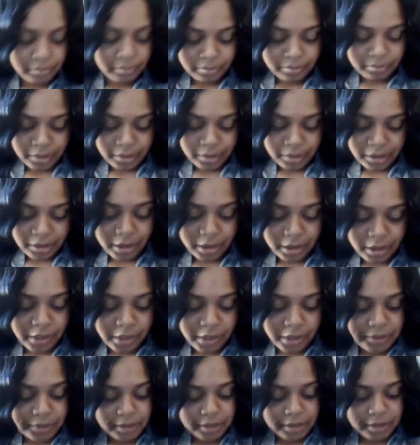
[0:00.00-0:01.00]
but yeah, the hair
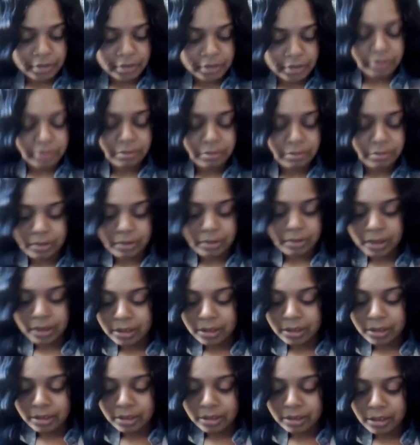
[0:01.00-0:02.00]
is good. It
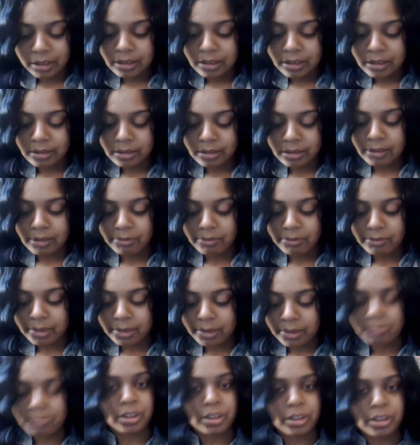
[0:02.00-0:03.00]
it's giving me
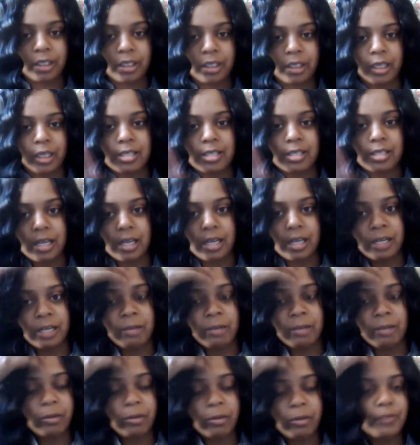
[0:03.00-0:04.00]
some shedding. Like I said, I cut my
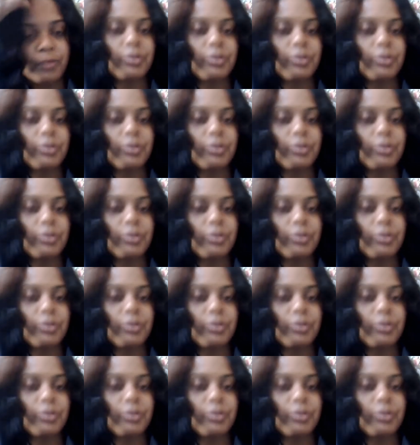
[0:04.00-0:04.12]
weft,